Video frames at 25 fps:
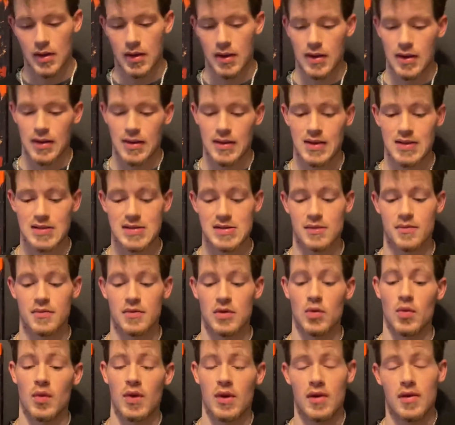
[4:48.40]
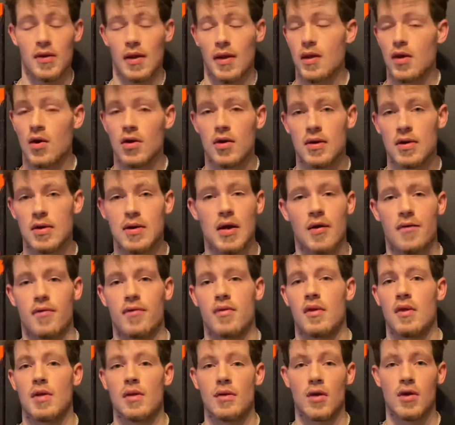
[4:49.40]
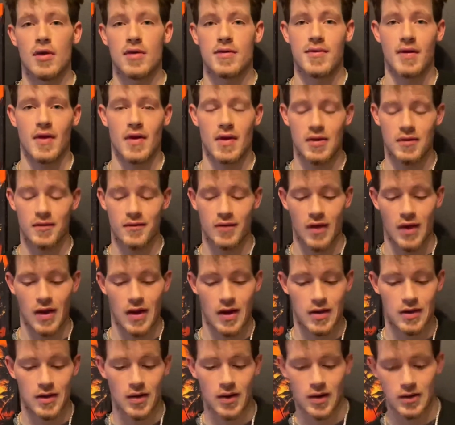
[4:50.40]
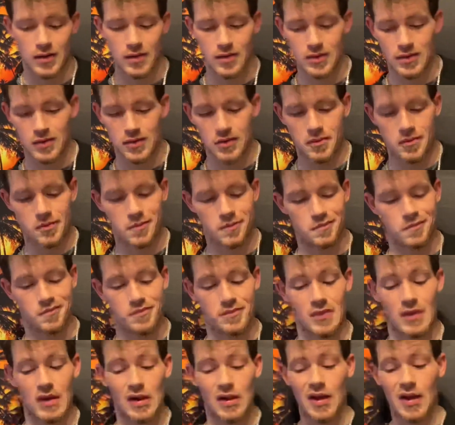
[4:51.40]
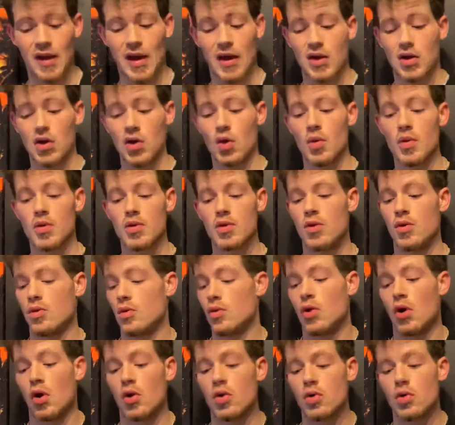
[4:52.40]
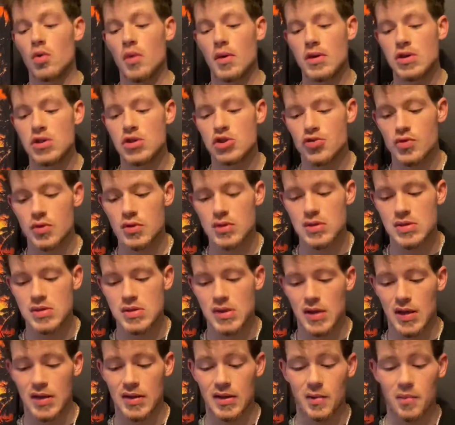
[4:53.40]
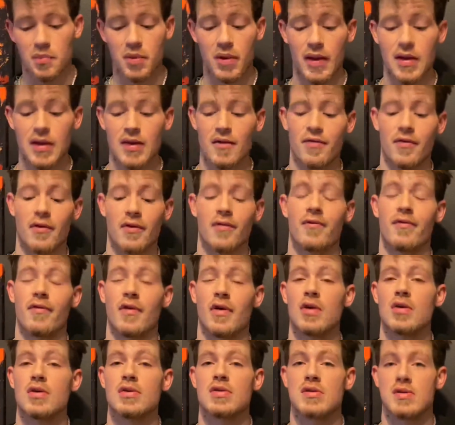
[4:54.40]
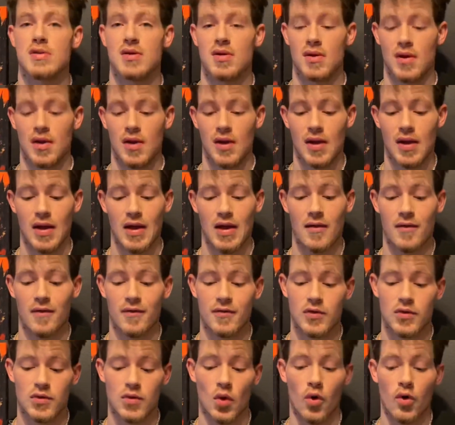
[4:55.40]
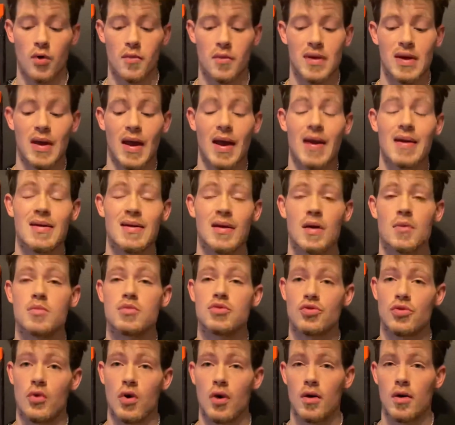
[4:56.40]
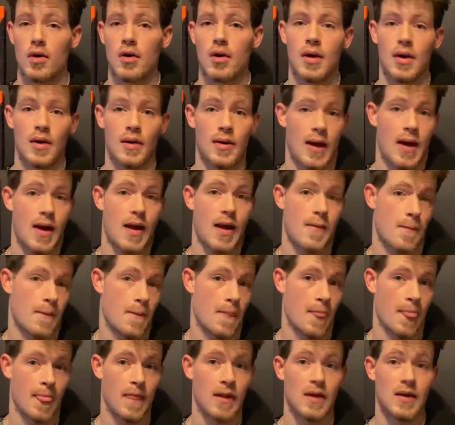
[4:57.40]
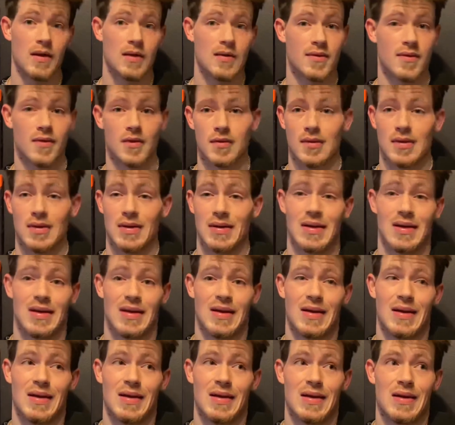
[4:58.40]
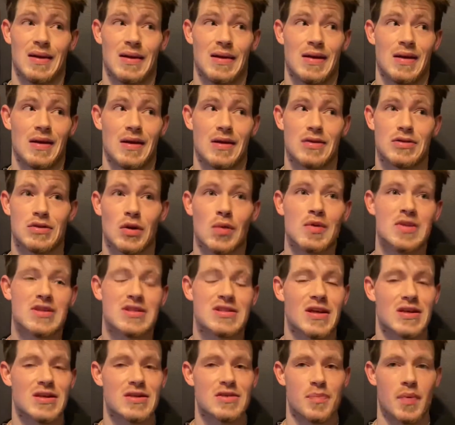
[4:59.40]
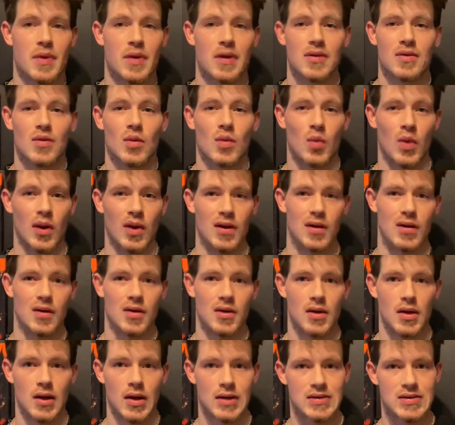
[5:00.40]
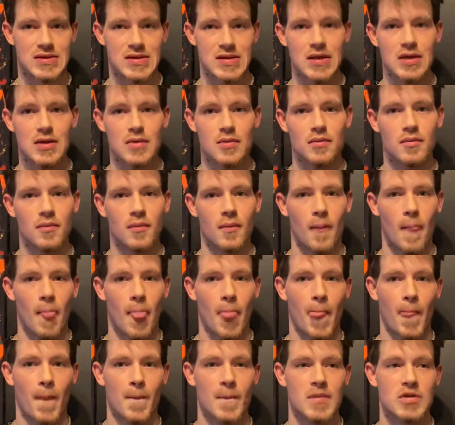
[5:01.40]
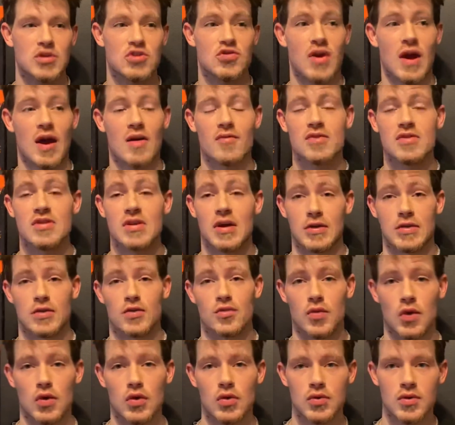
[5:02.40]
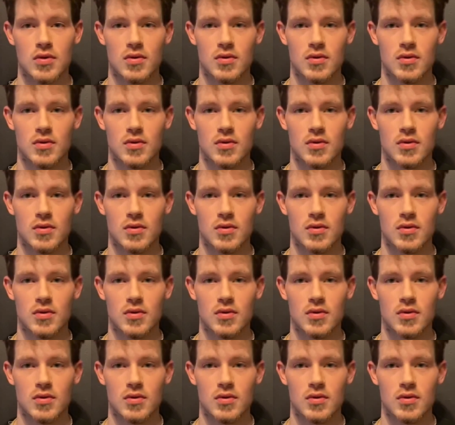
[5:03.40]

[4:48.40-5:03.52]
that's something where they could have definitely lost that if they had Haaland. They got no new injuries, and they're playing for first if Dortmund end up drawing. So it's always suspect when a team travels on the road,